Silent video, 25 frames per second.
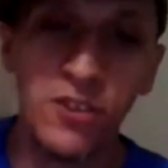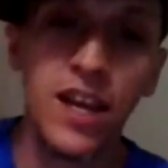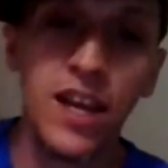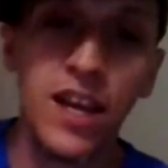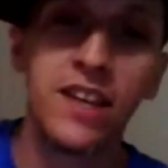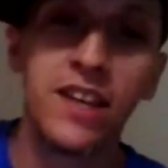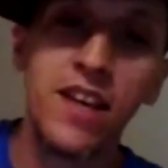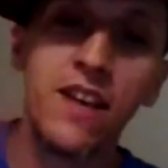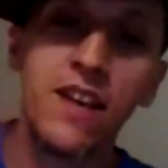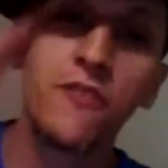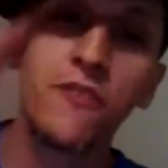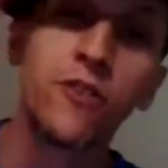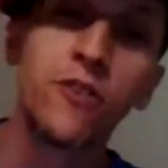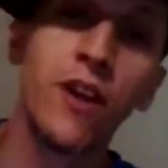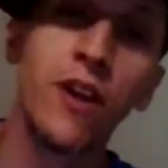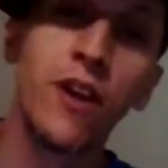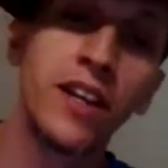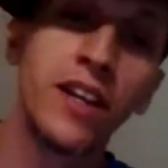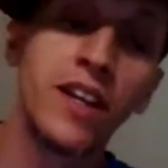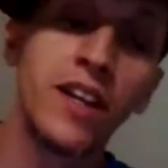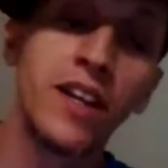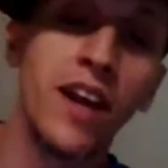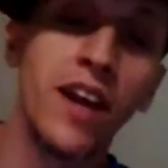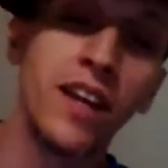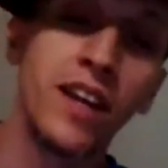you guys. Have a
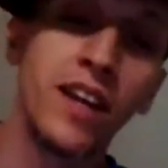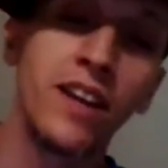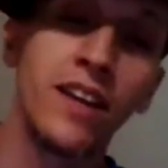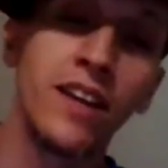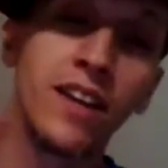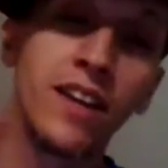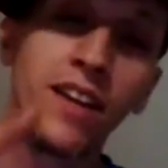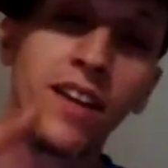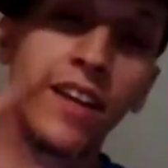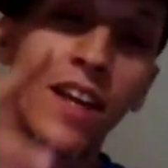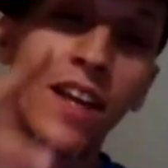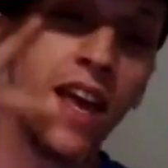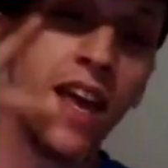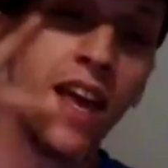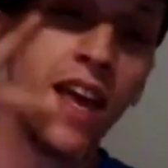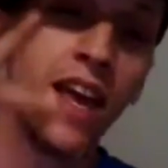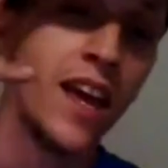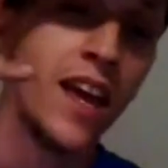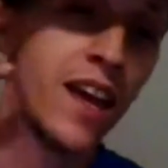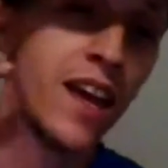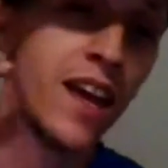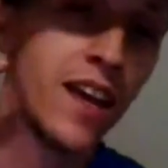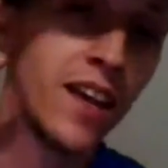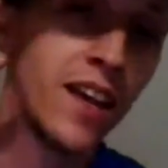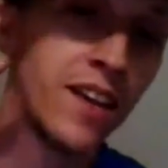great night.
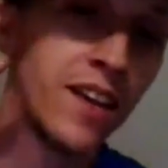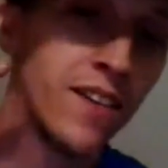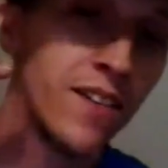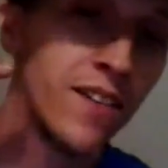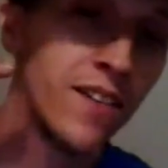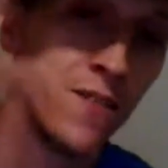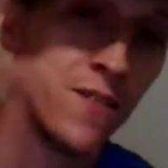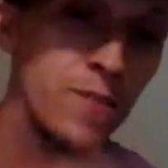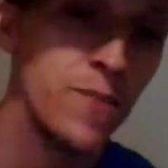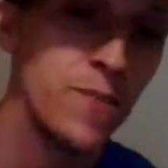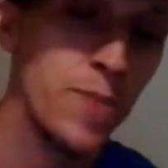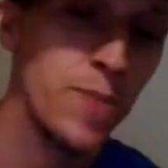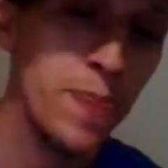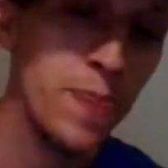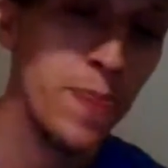And